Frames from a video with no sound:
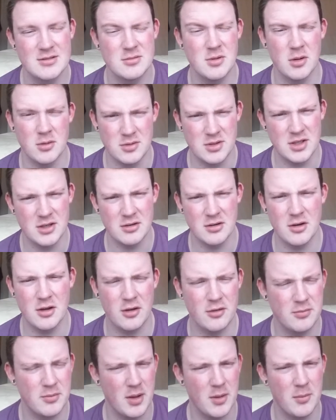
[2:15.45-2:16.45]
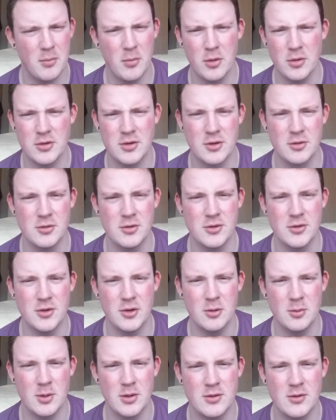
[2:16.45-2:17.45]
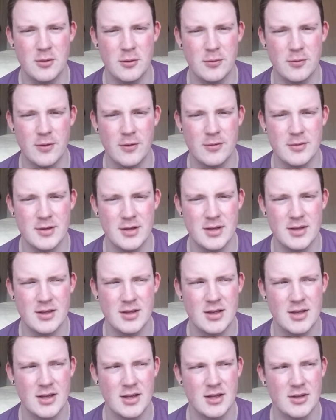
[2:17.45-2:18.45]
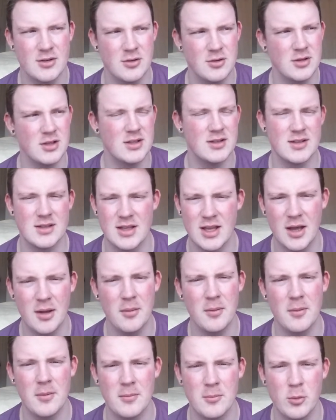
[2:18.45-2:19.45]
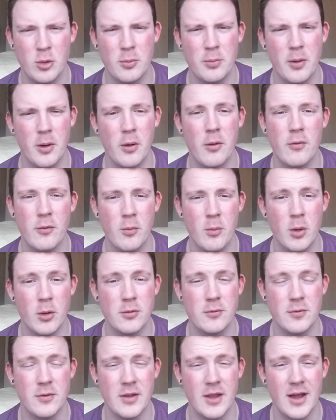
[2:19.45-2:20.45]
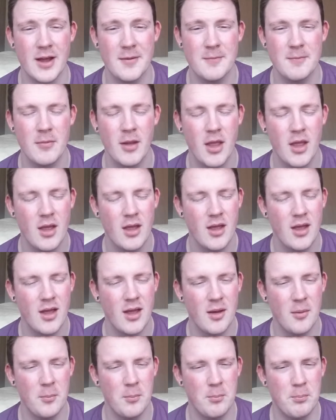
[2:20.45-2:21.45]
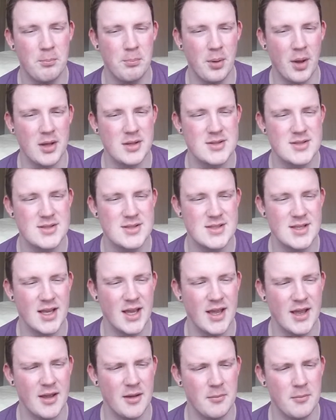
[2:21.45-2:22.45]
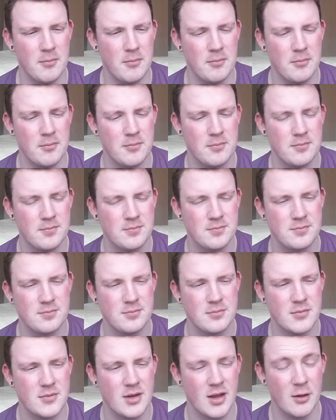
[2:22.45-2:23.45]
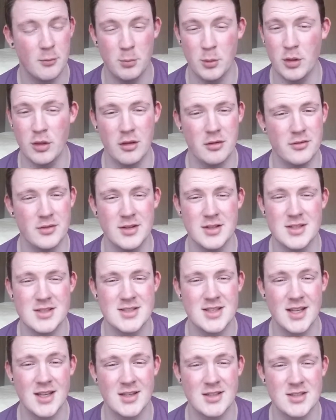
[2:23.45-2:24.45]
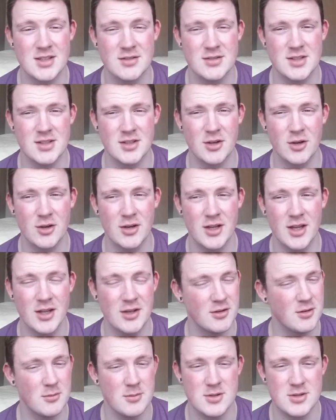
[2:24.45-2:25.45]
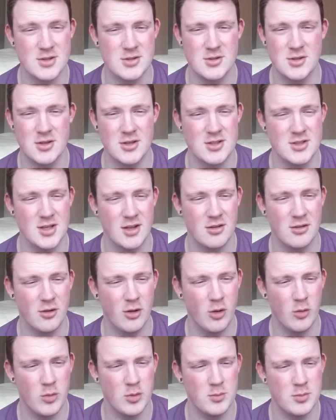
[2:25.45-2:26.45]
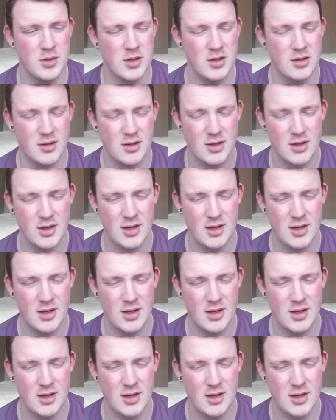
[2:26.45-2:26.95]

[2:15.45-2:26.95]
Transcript: Well, near enough, my mod can only do about 250. I do need to get a more powerful mod for that. But, I've been loving this tank since I got it, and it was as good as I thought it would be.